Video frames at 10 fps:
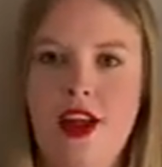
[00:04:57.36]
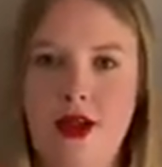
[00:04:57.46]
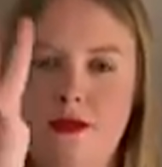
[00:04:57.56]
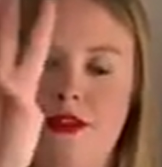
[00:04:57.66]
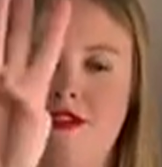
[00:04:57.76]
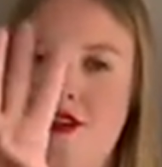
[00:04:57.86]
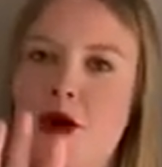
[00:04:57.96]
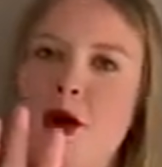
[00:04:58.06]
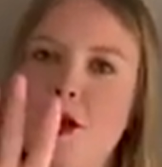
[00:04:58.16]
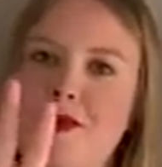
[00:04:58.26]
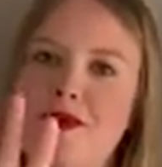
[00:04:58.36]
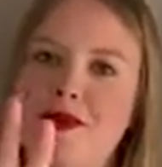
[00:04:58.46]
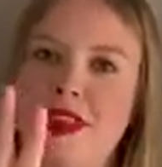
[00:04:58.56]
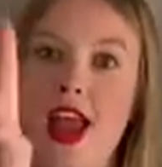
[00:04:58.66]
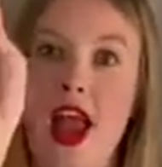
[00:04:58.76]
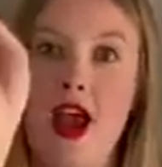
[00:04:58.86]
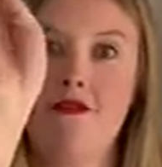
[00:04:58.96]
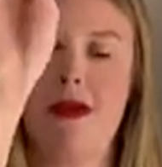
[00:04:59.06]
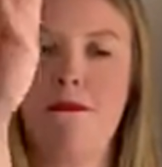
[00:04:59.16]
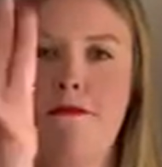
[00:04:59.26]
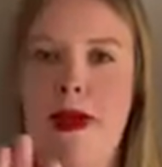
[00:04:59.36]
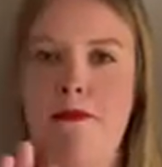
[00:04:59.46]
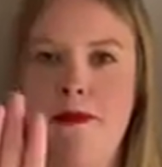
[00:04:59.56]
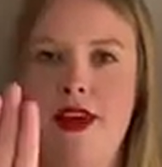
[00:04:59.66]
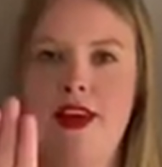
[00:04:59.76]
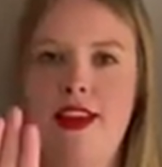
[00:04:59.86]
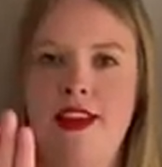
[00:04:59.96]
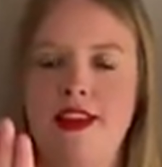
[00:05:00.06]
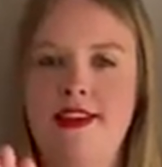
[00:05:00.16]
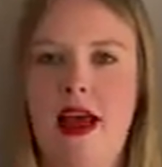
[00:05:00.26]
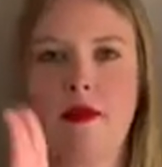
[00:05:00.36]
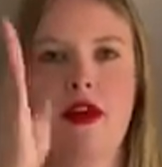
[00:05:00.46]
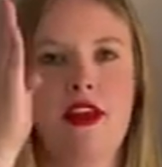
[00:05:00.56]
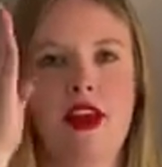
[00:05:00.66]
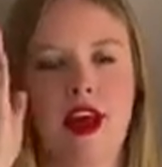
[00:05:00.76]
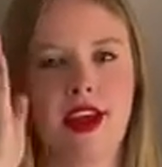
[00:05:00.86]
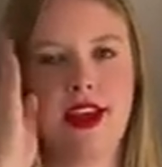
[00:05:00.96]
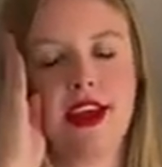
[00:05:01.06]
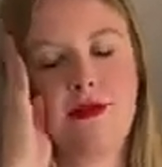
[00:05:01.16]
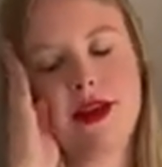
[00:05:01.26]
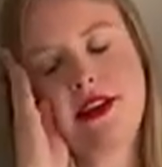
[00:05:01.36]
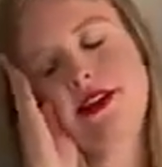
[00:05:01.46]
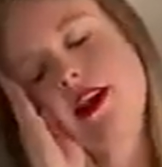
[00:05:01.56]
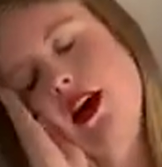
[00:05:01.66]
Number 4, remember the Sabbath and keep it